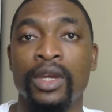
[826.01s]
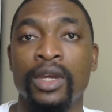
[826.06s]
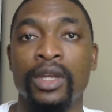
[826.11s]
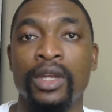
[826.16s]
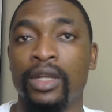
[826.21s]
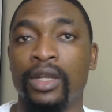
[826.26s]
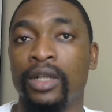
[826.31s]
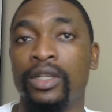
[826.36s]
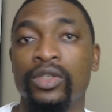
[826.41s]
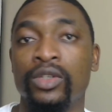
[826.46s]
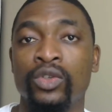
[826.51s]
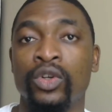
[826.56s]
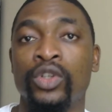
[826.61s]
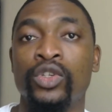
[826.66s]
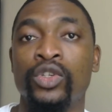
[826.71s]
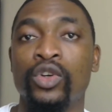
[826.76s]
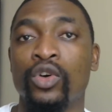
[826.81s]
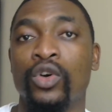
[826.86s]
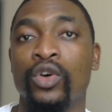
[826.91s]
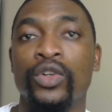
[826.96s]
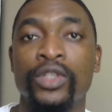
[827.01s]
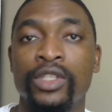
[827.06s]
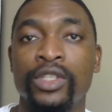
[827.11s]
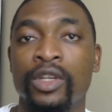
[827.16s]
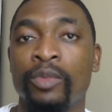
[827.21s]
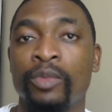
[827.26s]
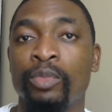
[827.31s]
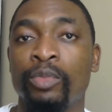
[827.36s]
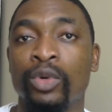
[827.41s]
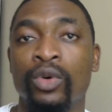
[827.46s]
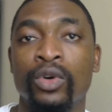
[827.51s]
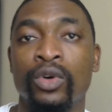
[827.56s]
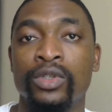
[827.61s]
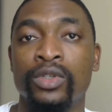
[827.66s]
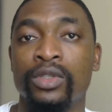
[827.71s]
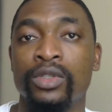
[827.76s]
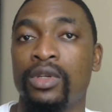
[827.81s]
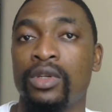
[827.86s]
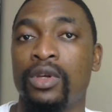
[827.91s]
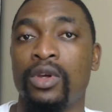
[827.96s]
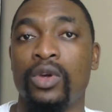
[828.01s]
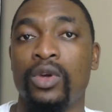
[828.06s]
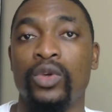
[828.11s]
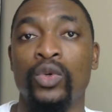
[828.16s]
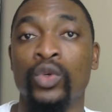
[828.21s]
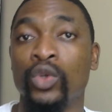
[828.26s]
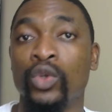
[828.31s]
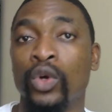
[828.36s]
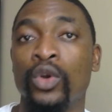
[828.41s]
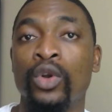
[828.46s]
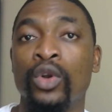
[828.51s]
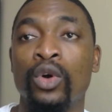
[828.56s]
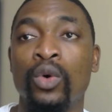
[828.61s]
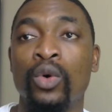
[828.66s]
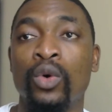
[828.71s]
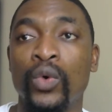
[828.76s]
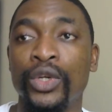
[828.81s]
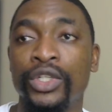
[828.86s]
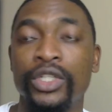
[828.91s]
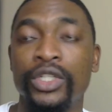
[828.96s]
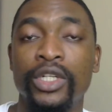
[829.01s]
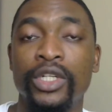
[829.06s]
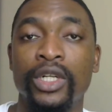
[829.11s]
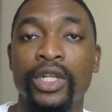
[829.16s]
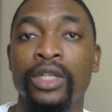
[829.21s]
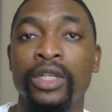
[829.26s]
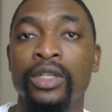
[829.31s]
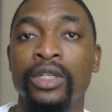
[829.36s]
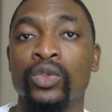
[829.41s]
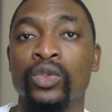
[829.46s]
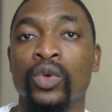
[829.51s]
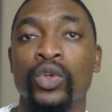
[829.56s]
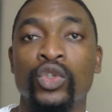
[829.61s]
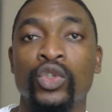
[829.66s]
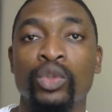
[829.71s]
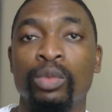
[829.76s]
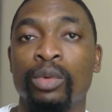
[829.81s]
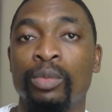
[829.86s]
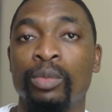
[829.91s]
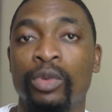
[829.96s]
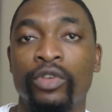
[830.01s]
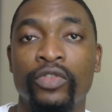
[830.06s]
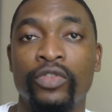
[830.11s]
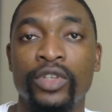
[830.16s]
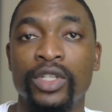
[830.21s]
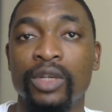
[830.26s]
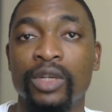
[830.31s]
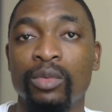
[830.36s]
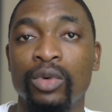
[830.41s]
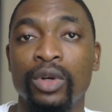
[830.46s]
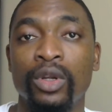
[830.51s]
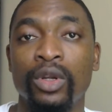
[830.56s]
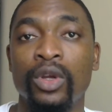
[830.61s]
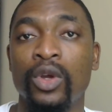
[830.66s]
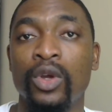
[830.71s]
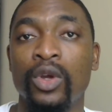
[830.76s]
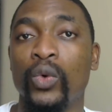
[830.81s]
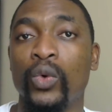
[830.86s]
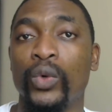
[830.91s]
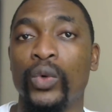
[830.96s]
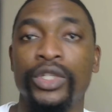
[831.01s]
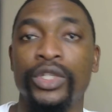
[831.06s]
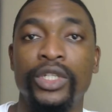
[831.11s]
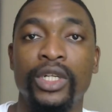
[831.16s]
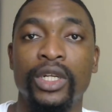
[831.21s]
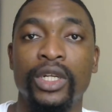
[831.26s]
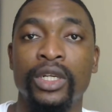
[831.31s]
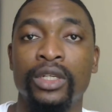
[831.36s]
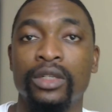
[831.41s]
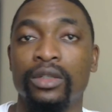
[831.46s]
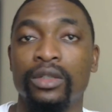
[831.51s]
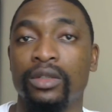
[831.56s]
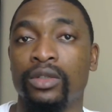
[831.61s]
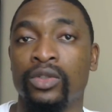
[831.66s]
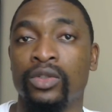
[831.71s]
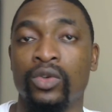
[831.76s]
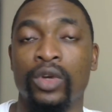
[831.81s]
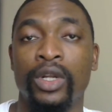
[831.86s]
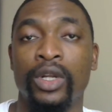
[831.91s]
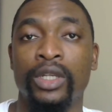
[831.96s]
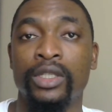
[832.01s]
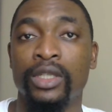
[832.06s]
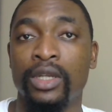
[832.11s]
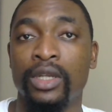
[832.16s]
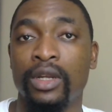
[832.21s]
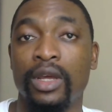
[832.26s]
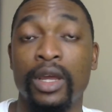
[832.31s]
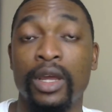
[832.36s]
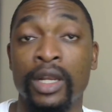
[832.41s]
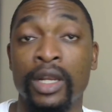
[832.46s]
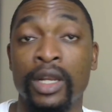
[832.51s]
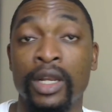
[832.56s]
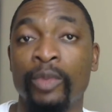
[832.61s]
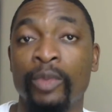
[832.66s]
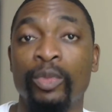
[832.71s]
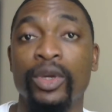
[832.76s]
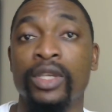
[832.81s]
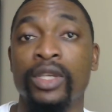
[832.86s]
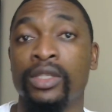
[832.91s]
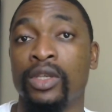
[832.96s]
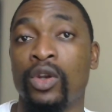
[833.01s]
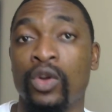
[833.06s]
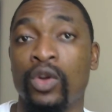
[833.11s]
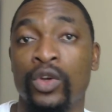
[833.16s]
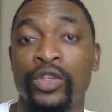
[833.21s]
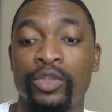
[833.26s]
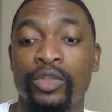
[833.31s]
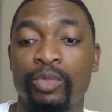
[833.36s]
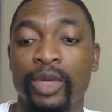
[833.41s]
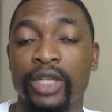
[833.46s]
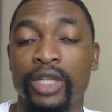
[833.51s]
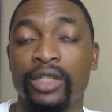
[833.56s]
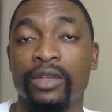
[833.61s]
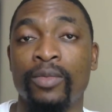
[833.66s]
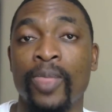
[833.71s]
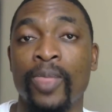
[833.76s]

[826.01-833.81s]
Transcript: That is not your concern, because you don't know which trade is going to be profitable, which trade is going to end up as a loss. But